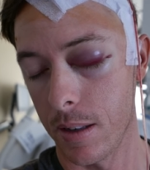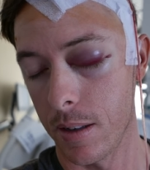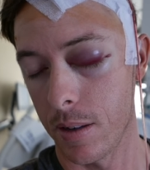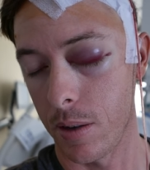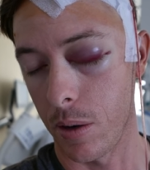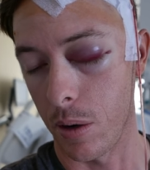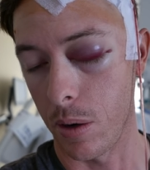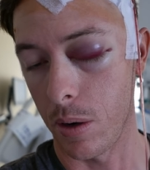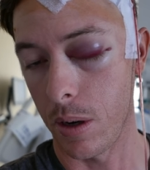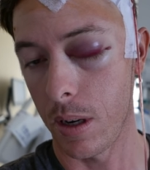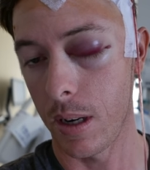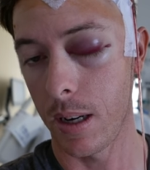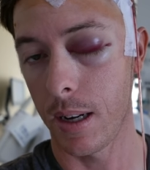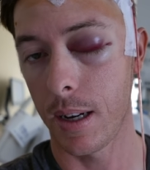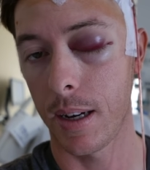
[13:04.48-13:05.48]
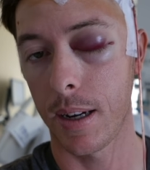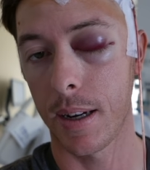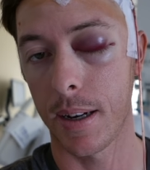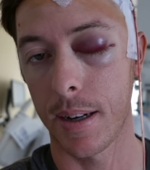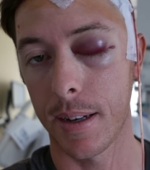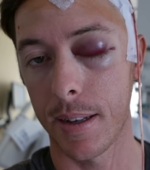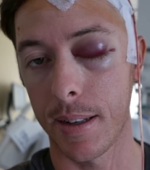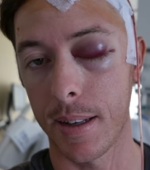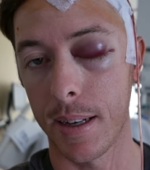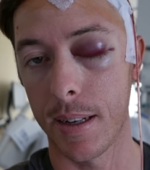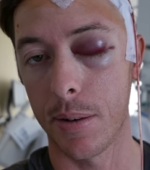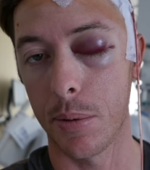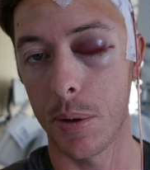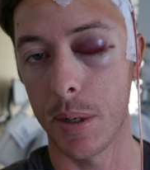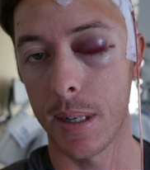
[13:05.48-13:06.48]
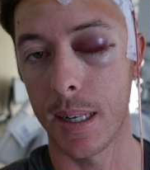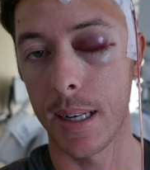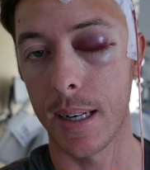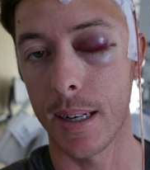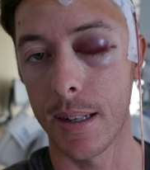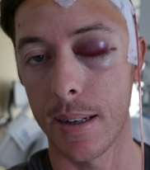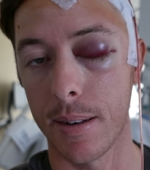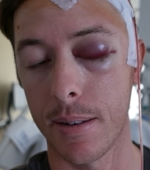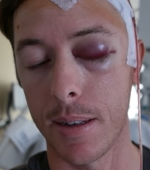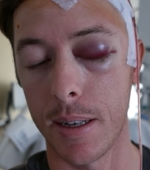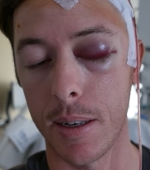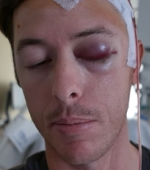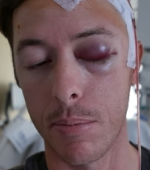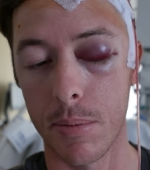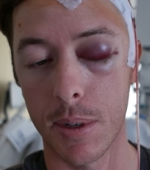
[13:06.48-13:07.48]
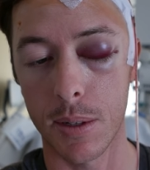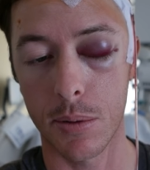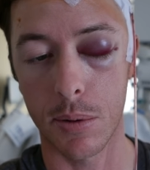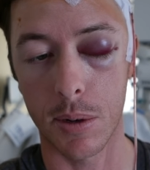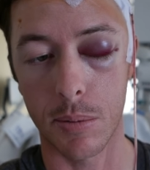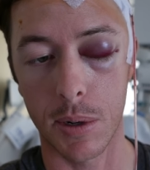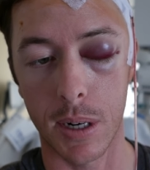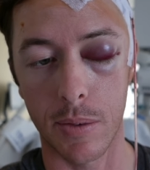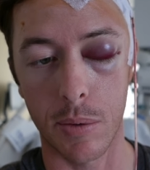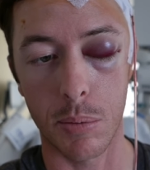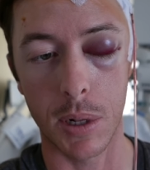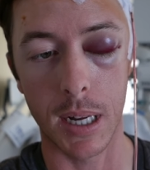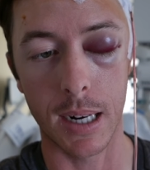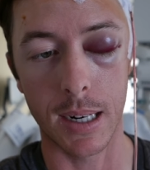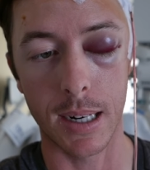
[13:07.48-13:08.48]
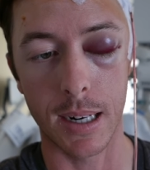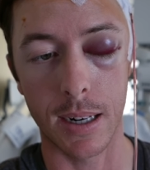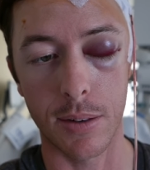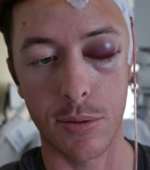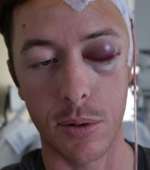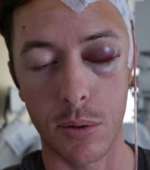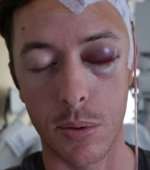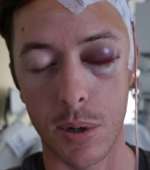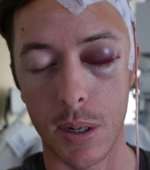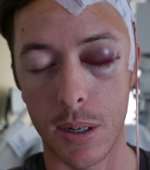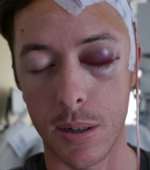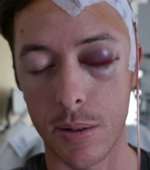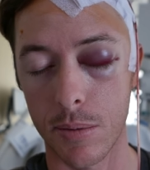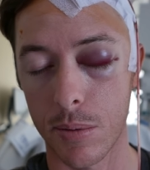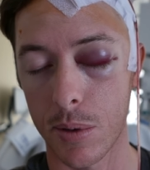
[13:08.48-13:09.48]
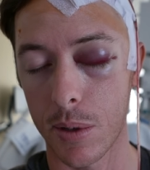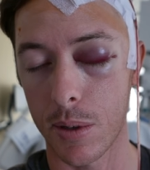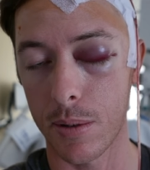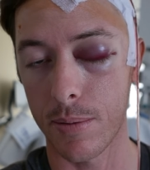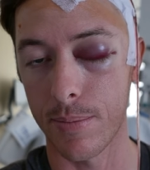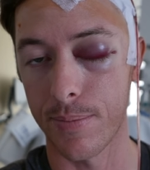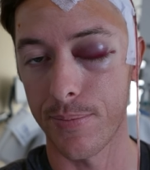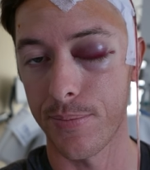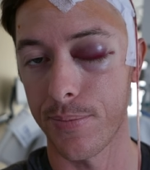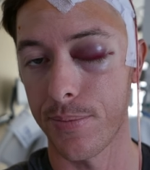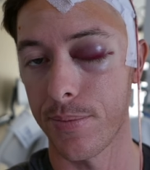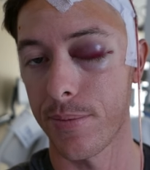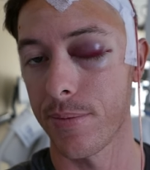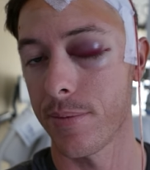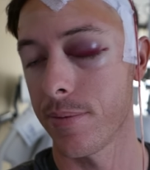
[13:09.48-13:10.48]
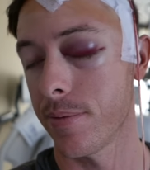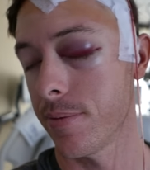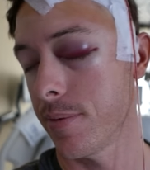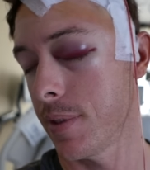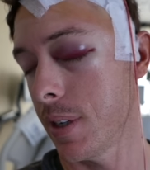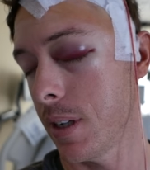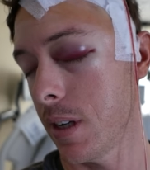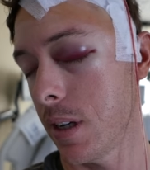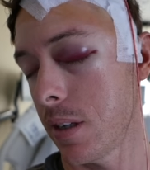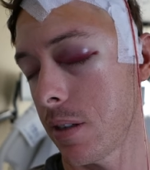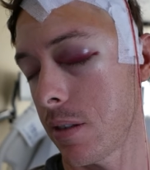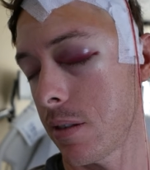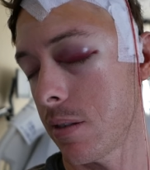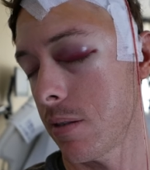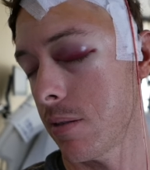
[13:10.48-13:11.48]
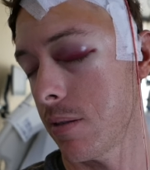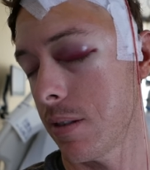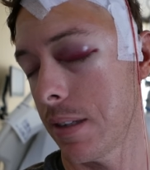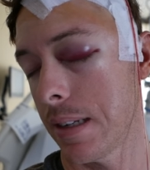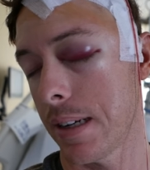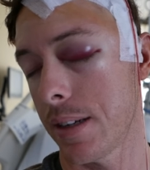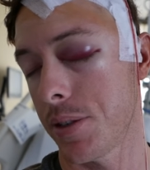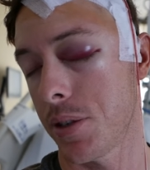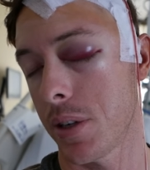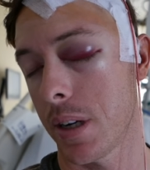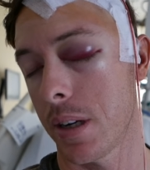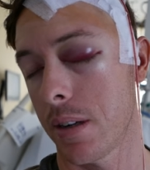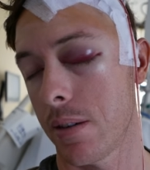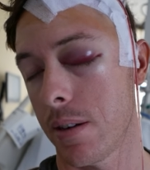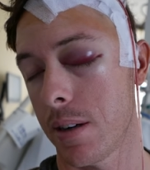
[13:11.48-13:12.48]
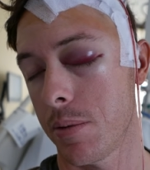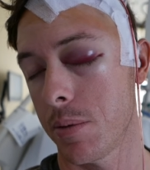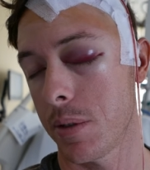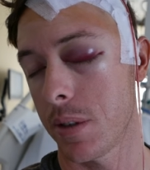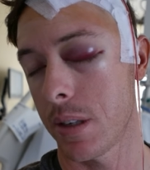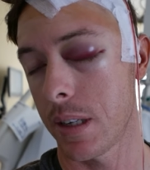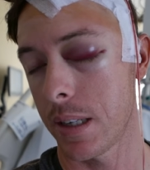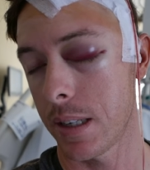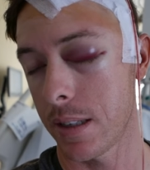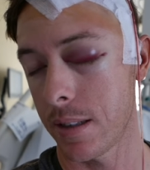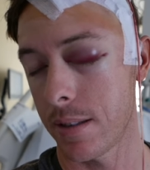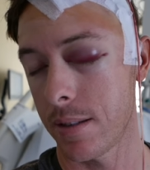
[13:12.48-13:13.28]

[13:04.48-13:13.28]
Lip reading: so they had to really dig in there deep. That's why I'm going to have a black eye for a while, so... It's a nice shiner, I would say.